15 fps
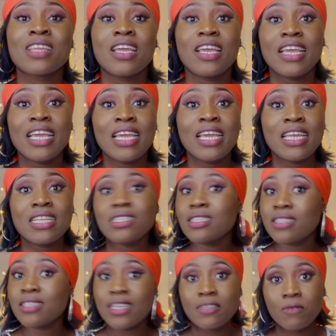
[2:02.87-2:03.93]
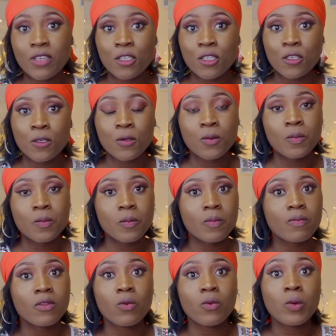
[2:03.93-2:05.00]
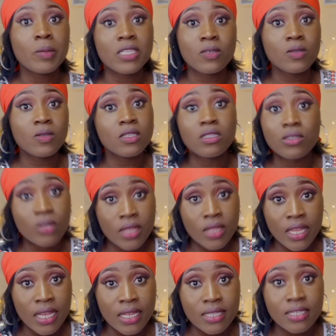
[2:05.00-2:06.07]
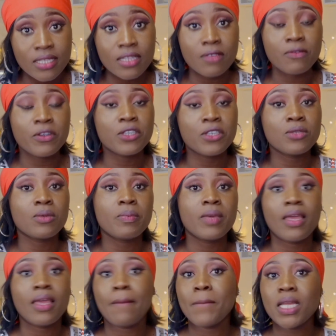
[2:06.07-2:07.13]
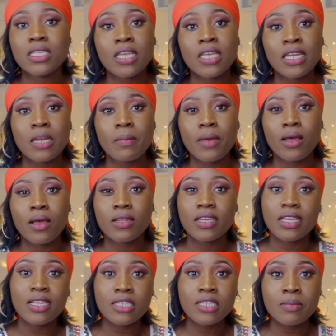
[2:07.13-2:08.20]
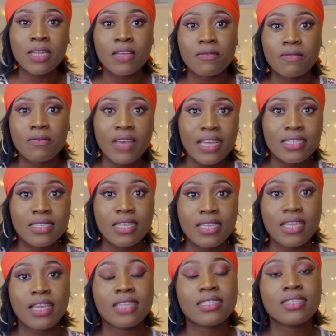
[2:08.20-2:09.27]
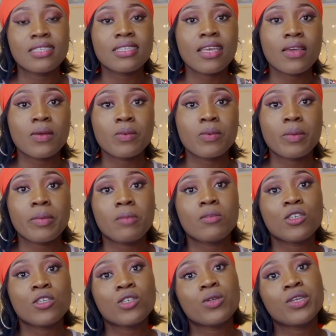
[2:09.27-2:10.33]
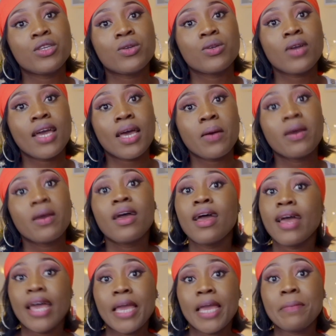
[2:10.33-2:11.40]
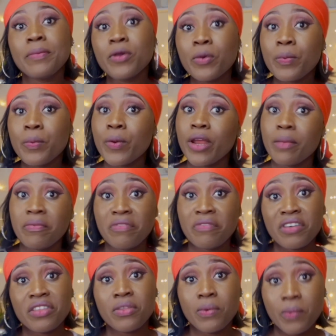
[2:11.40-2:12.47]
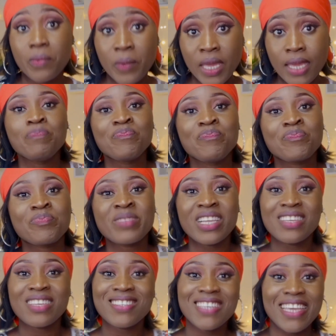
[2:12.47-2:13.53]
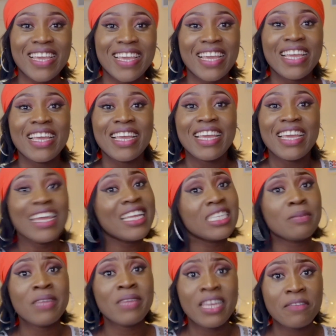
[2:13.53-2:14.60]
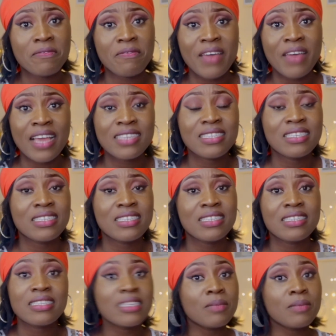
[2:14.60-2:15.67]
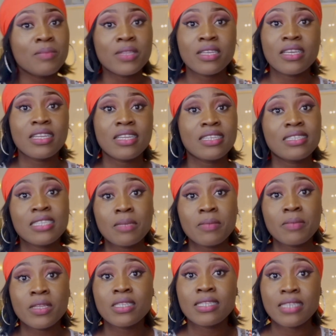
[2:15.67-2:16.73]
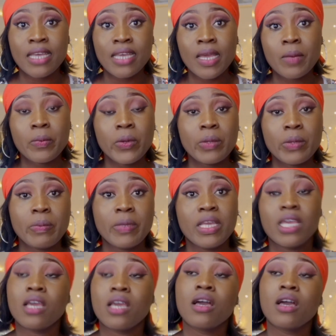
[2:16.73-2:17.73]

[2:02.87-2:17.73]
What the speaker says: In today's video, we'll be doing two things. The first will be me talking about the intermittent fasting and the second will be me showing you how I meal prep for the week. So yeah, intermittent fasting in a simpler term would be